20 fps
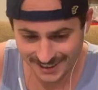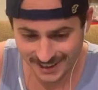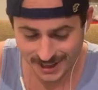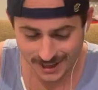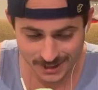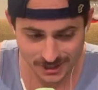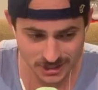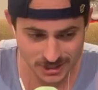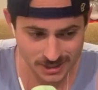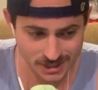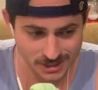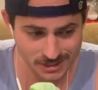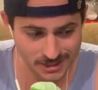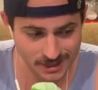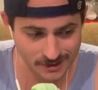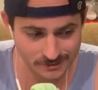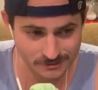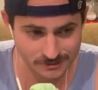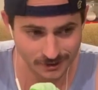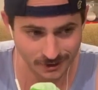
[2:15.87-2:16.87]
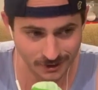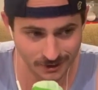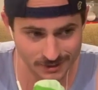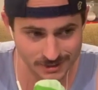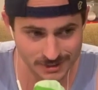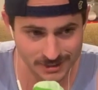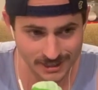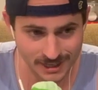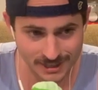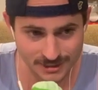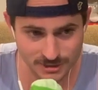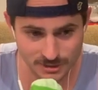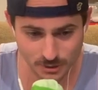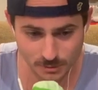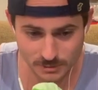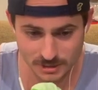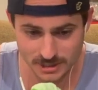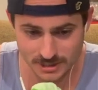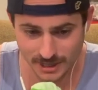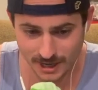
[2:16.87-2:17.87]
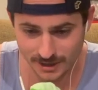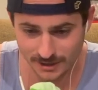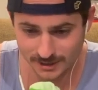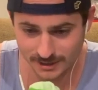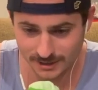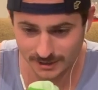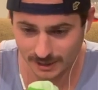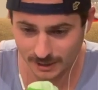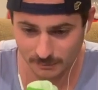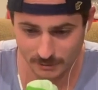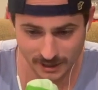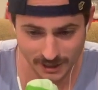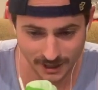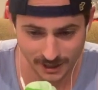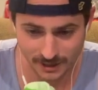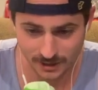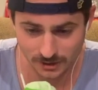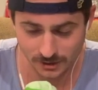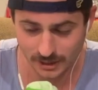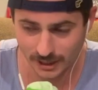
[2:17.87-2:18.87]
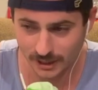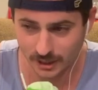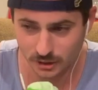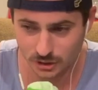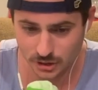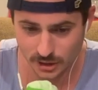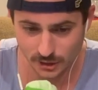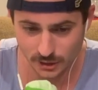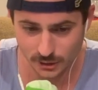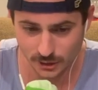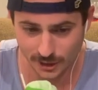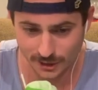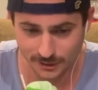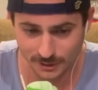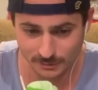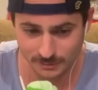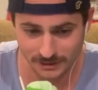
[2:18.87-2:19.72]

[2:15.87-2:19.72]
the Suns have honestly had so much talent, like Mikhail, like Jay Crowder.